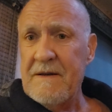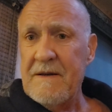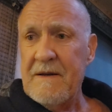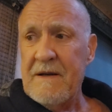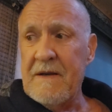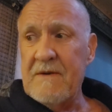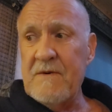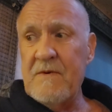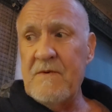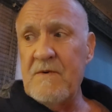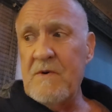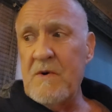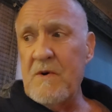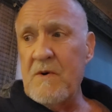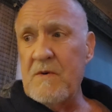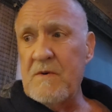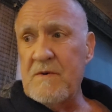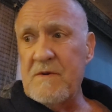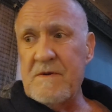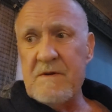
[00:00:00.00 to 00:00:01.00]
And who
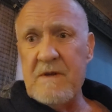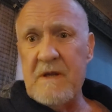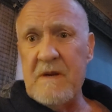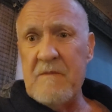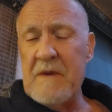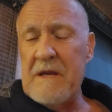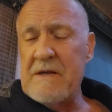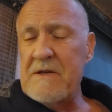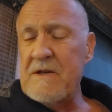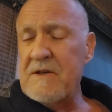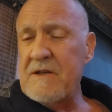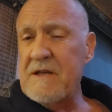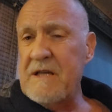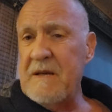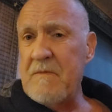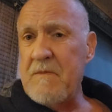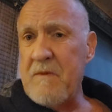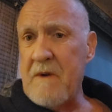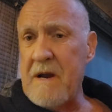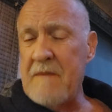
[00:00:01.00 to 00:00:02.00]
knows, they may just
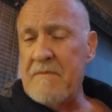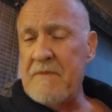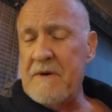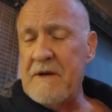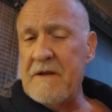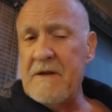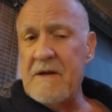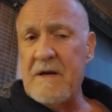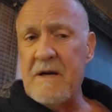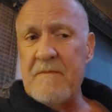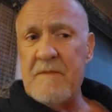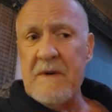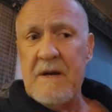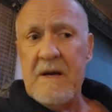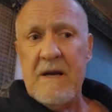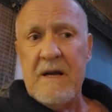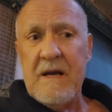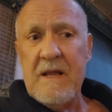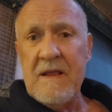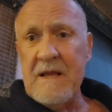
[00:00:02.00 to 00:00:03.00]
keep ramping it up,
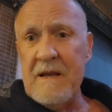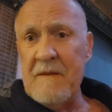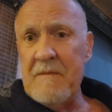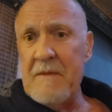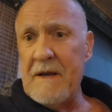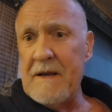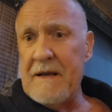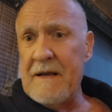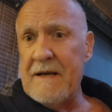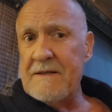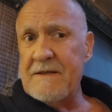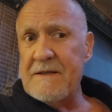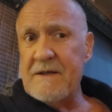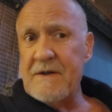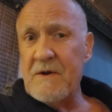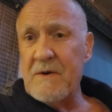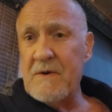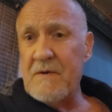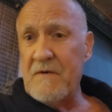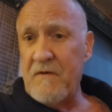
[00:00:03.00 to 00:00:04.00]
and they might actually
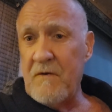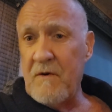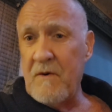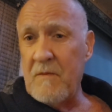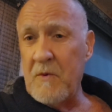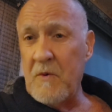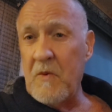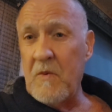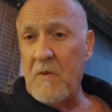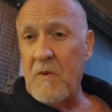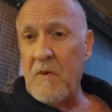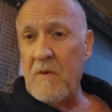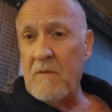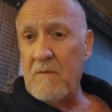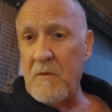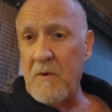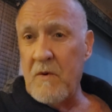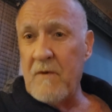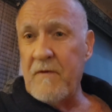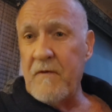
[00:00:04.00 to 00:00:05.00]
go to
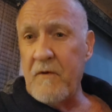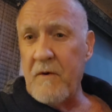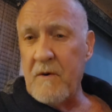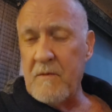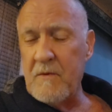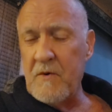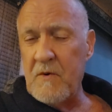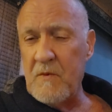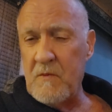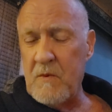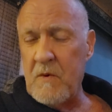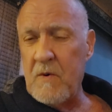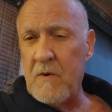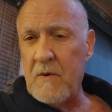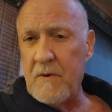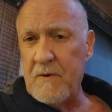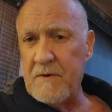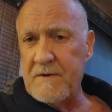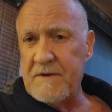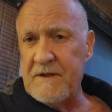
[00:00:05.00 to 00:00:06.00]
more formal
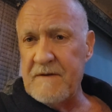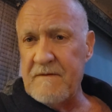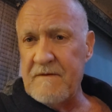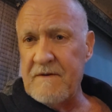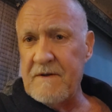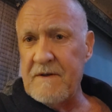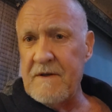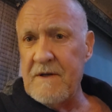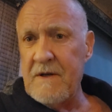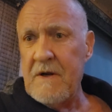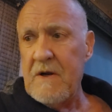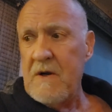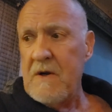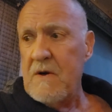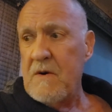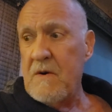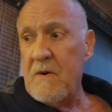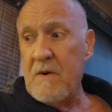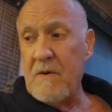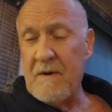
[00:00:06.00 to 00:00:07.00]
wars even,
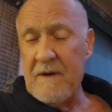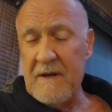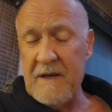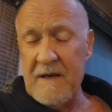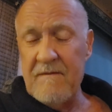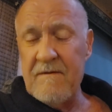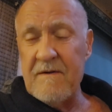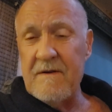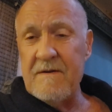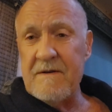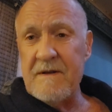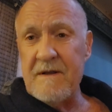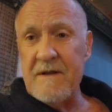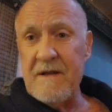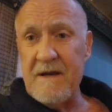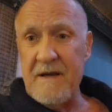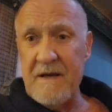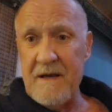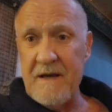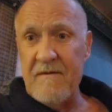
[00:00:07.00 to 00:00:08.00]
or even to
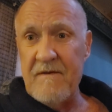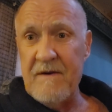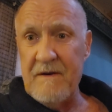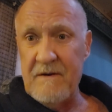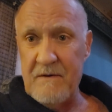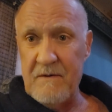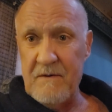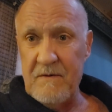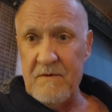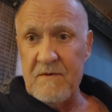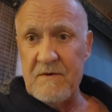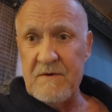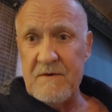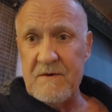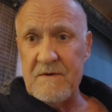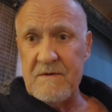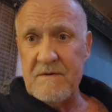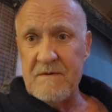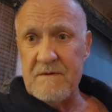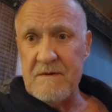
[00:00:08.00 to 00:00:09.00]
the heavy
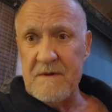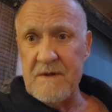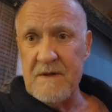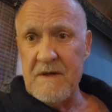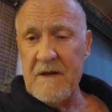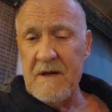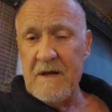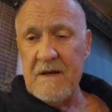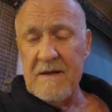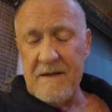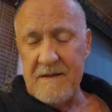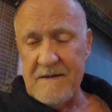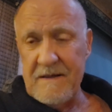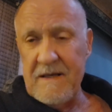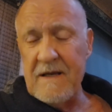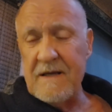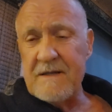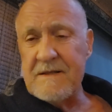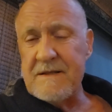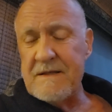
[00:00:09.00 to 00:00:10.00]
nukes.
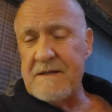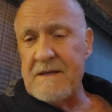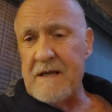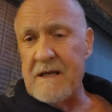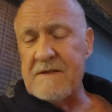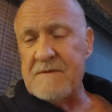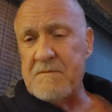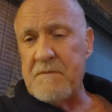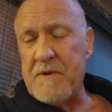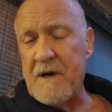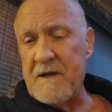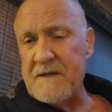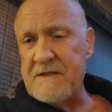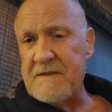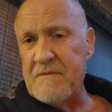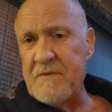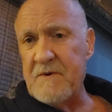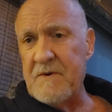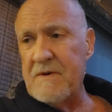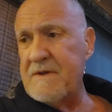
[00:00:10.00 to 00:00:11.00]
Yes, that's
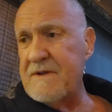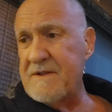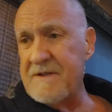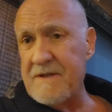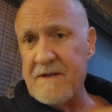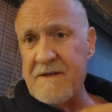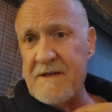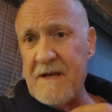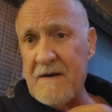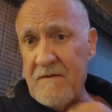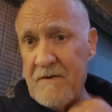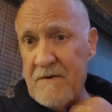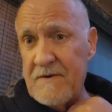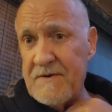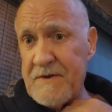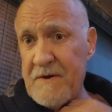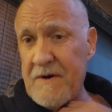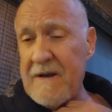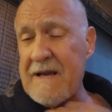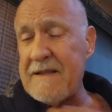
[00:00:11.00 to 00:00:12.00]
possible, because the
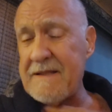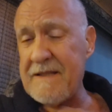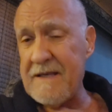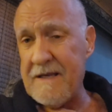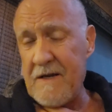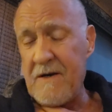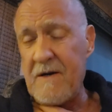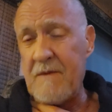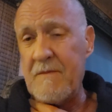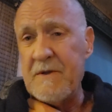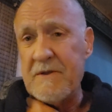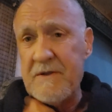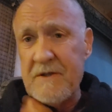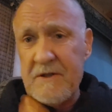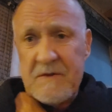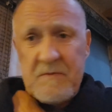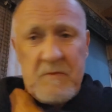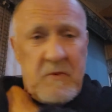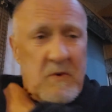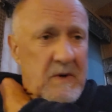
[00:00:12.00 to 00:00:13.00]
devils are at the helm at
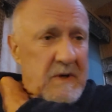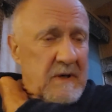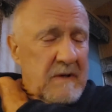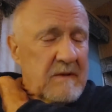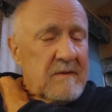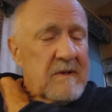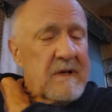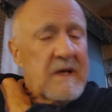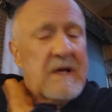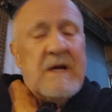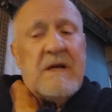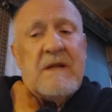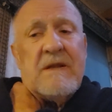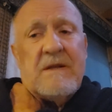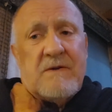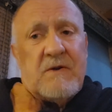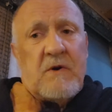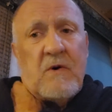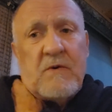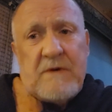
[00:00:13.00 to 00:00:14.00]
this point.
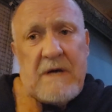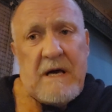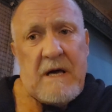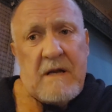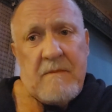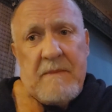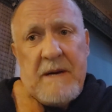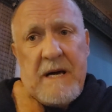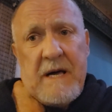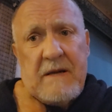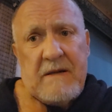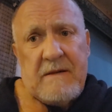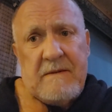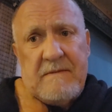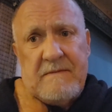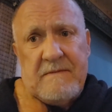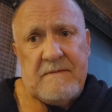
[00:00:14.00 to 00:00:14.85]
No doubt about it.